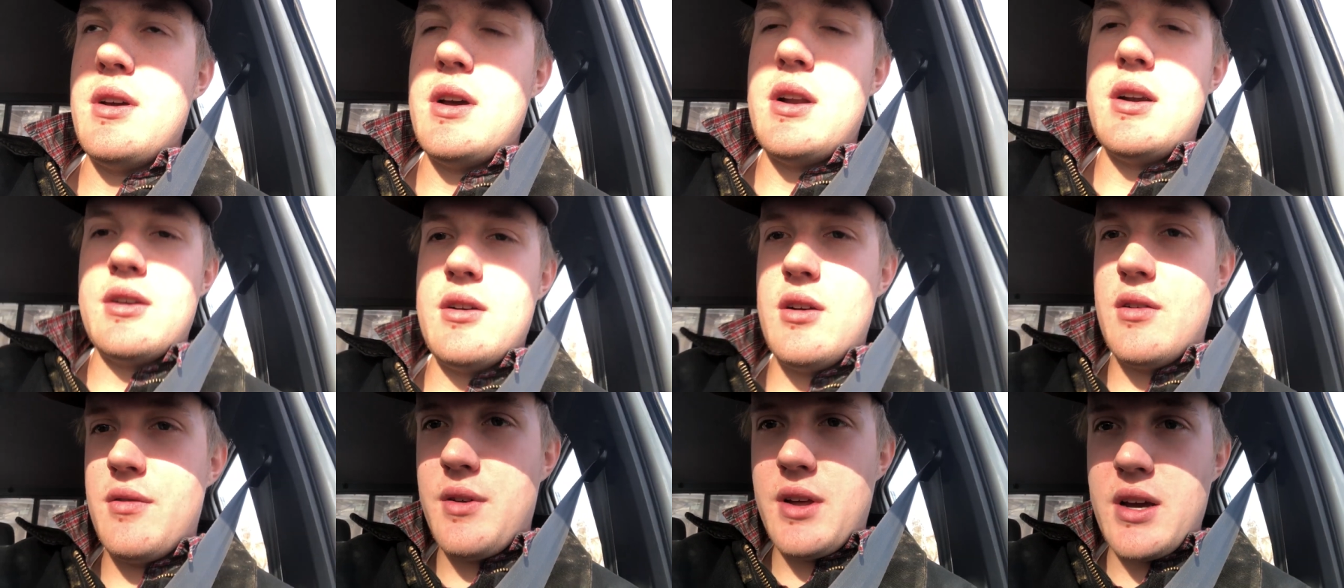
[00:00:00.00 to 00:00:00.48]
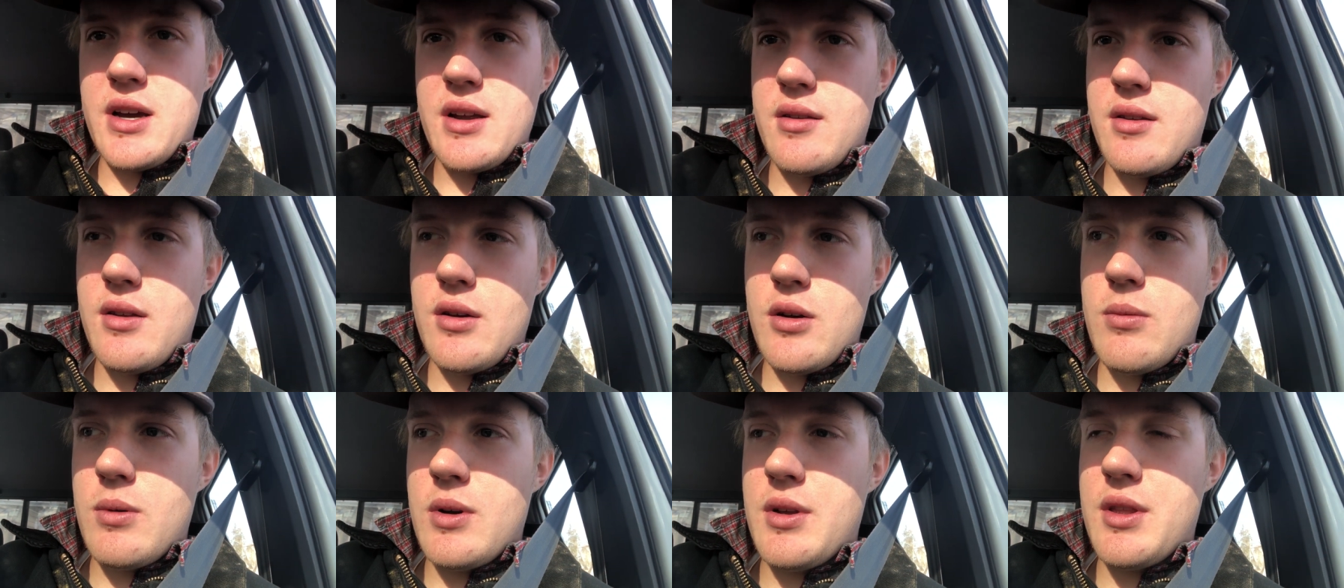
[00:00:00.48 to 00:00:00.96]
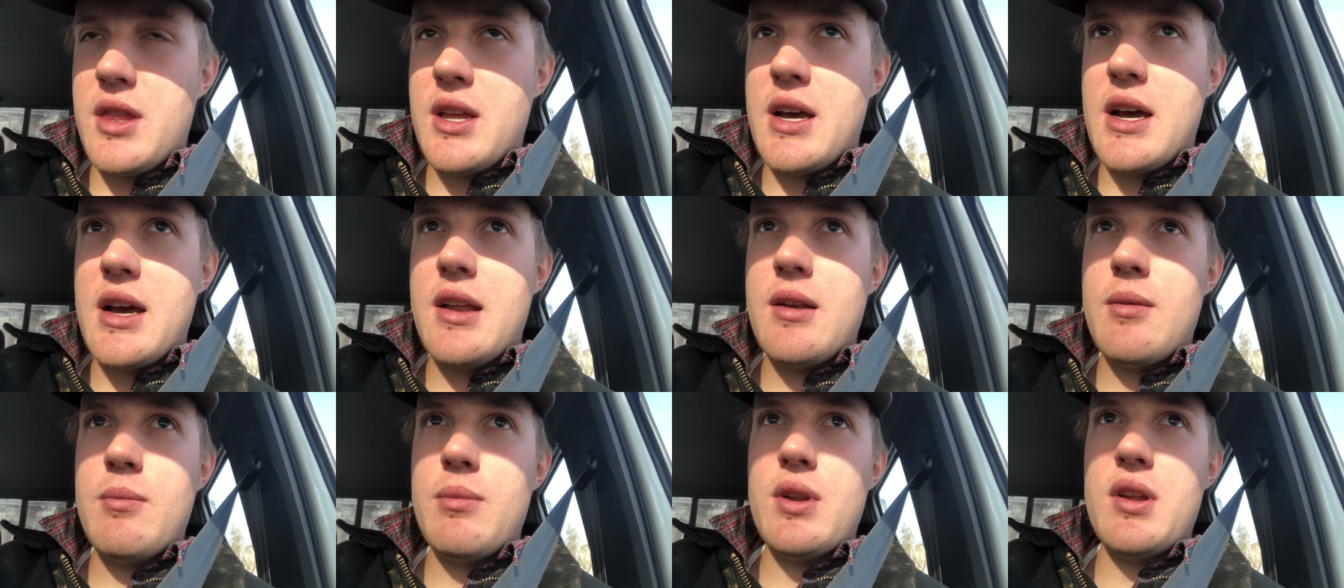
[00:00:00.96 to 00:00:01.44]
I don't know if you guys know about
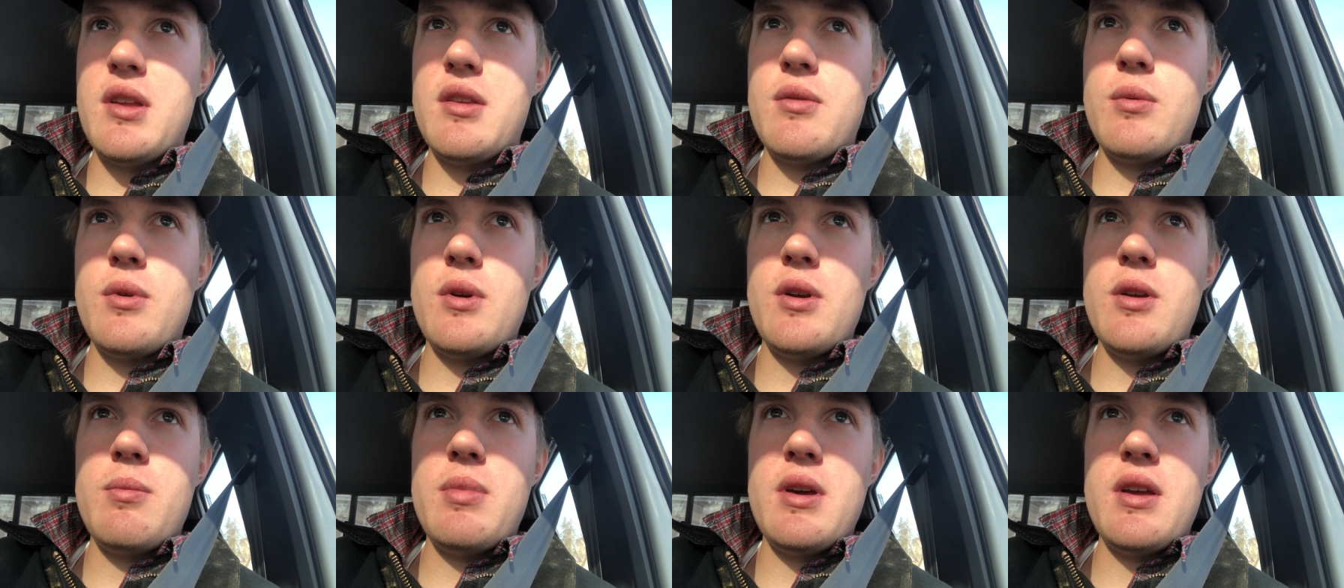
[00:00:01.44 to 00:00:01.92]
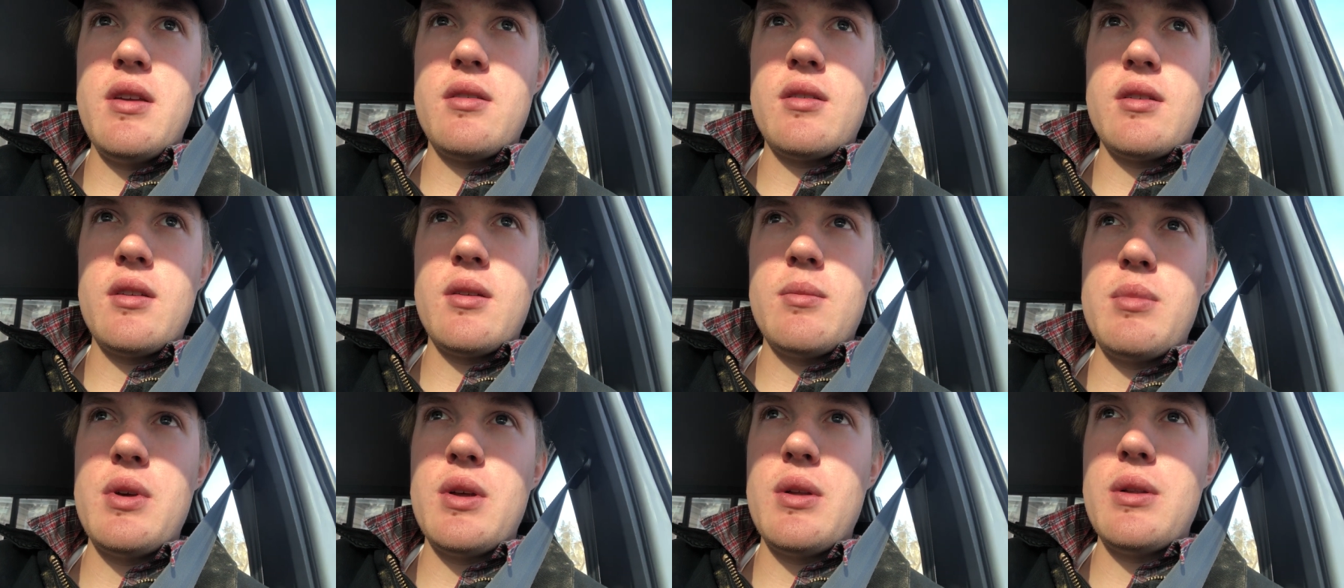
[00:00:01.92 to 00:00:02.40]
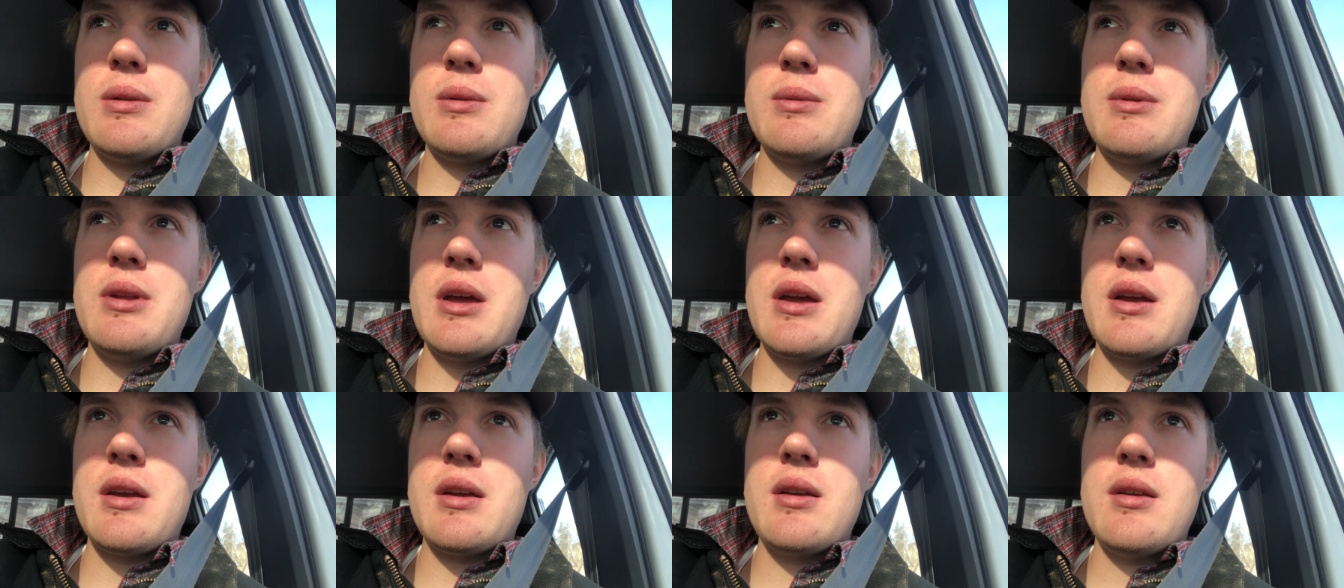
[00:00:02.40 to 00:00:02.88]
that, but it's where you basically build
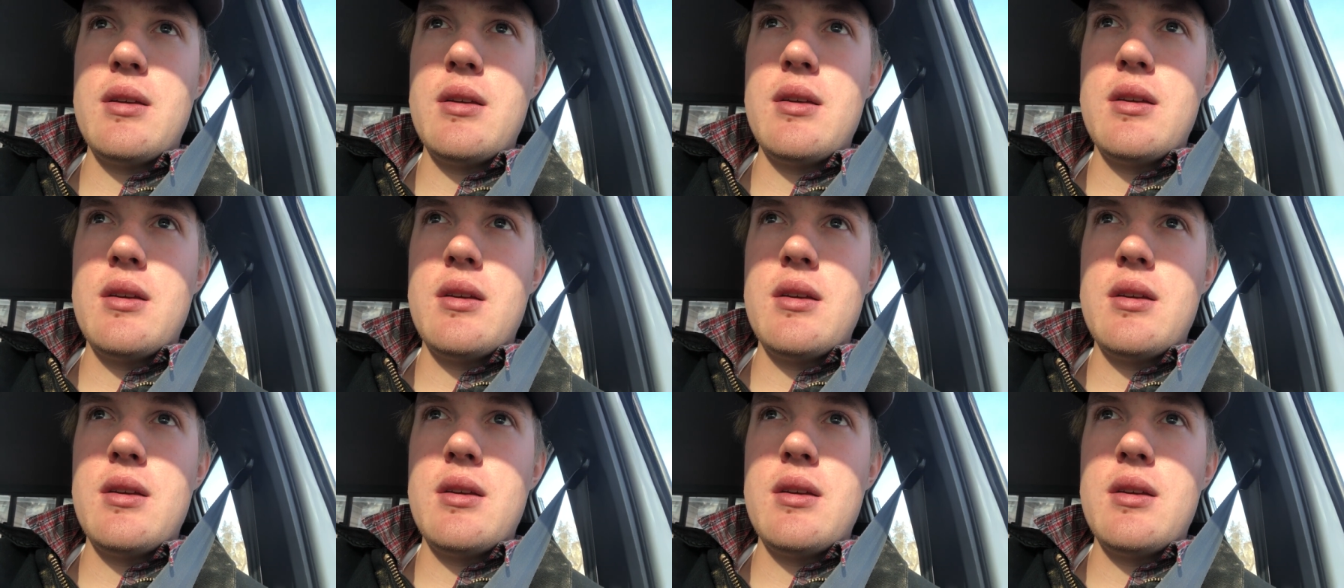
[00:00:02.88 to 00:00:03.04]
like,